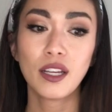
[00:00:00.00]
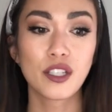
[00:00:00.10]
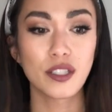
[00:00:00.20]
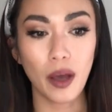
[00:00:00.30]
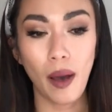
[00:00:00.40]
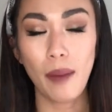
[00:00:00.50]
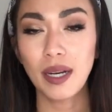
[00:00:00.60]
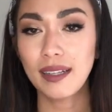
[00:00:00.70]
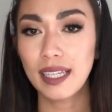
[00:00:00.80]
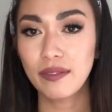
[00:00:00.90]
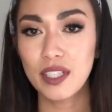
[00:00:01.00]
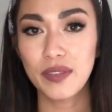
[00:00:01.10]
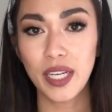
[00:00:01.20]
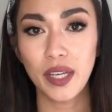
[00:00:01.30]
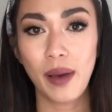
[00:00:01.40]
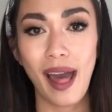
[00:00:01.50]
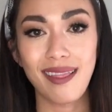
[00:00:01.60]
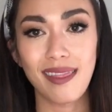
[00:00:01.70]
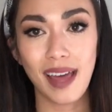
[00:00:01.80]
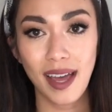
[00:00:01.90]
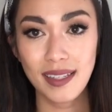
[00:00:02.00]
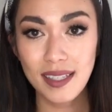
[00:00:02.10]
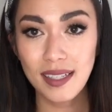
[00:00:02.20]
So I'm gonna leave this video at that.